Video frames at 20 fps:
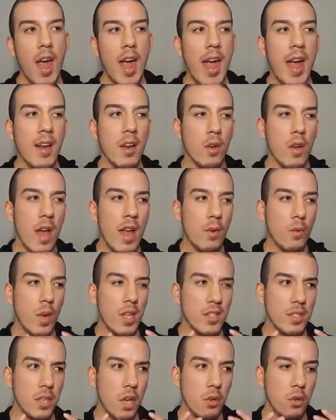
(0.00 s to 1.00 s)
And and
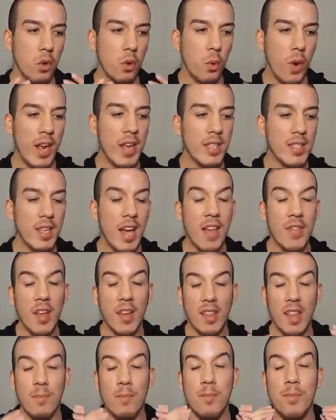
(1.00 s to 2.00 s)
what's so crazy, I
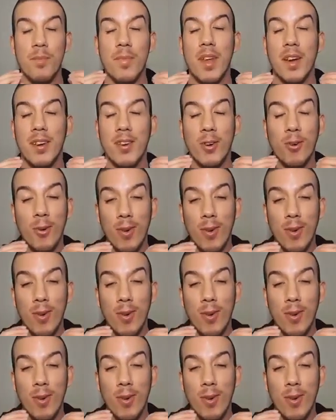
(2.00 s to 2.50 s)
think the the